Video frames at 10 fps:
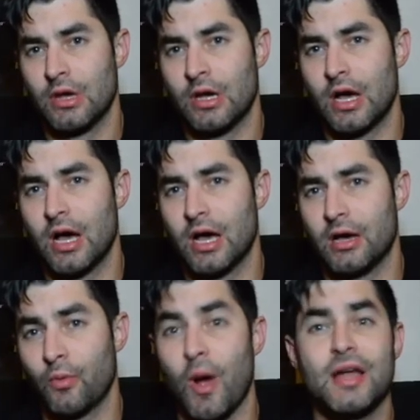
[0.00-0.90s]

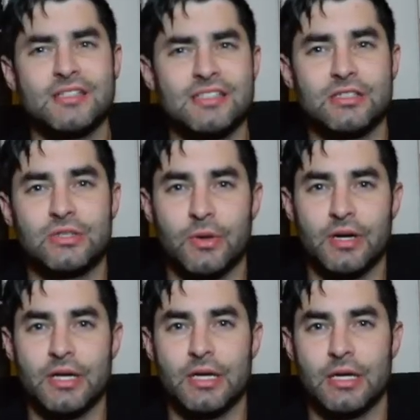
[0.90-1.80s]
Why does this
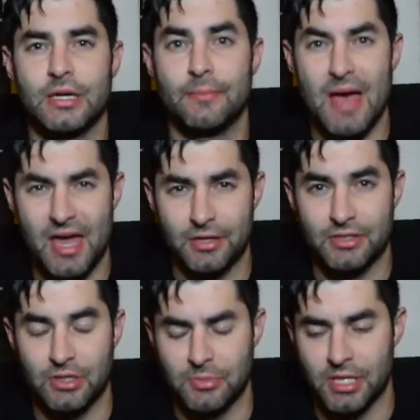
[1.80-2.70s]
story matter
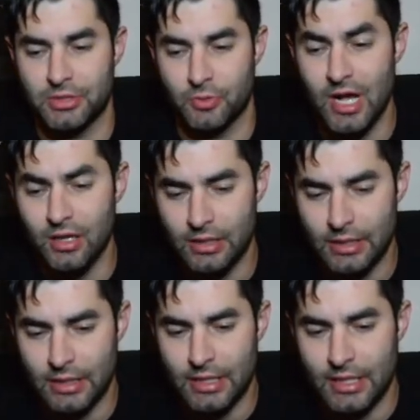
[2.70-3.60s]
so much? Well,
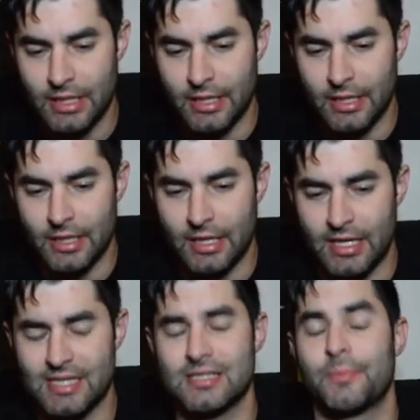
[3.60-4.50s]

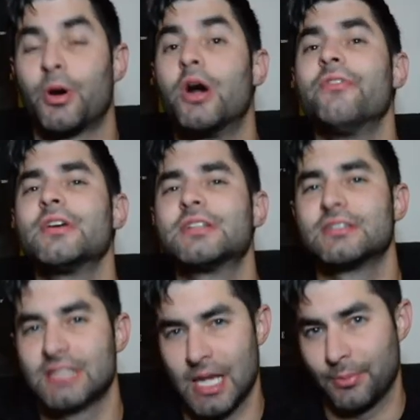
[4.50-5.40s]
it is a perfect
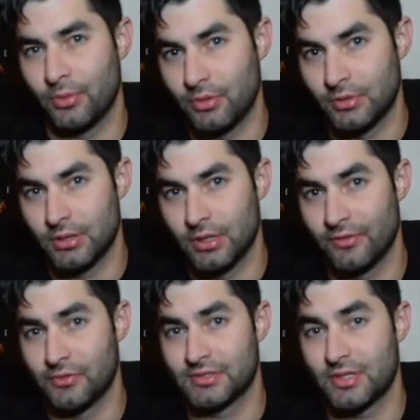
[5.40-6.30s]
example
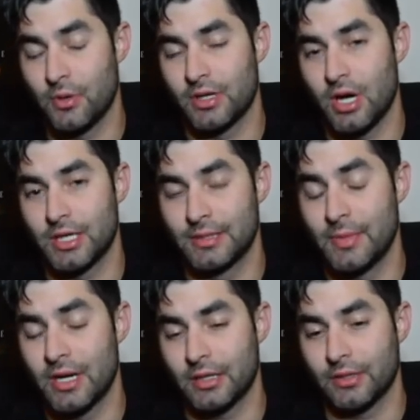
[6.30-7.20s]
of what's going on in
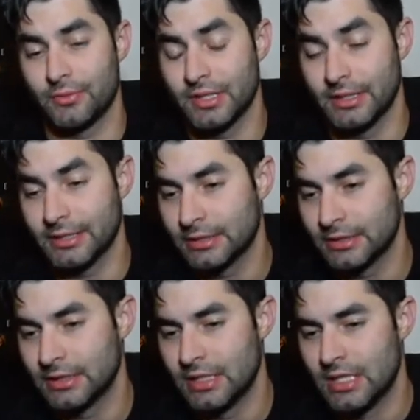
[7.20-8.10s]
America, really.
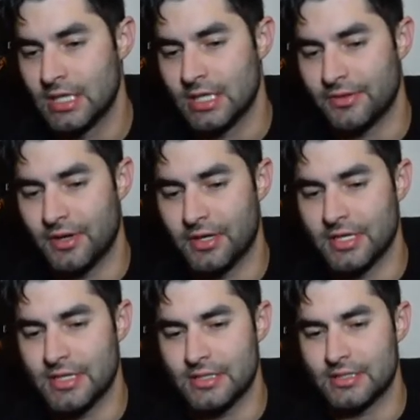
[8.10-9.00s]
There
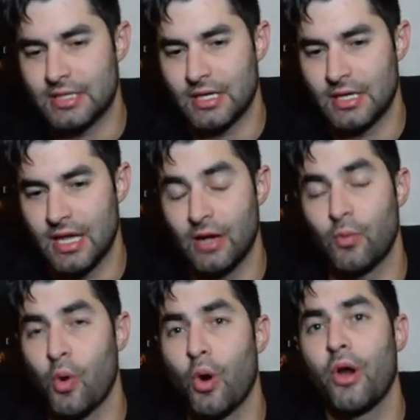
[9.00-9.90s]
is a
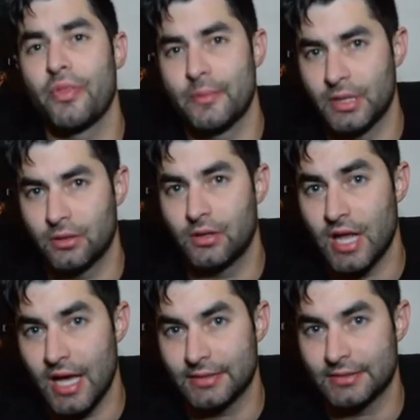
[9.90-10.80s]
war on the middle
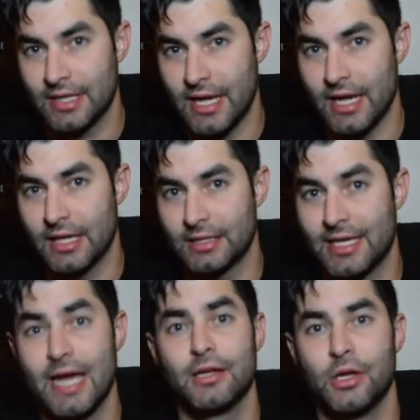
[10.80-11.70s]
class, and
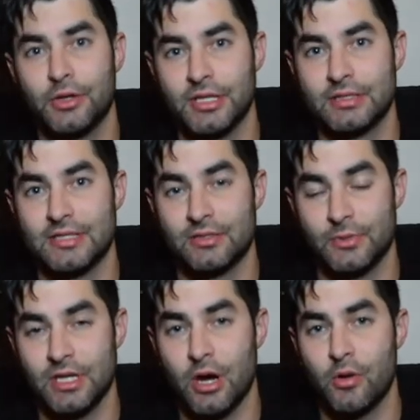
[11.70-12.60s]
Catalonians, as
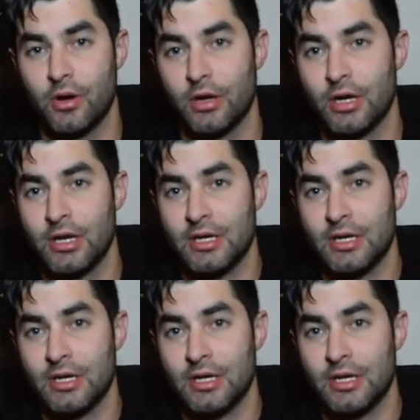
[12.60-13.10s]
we know, are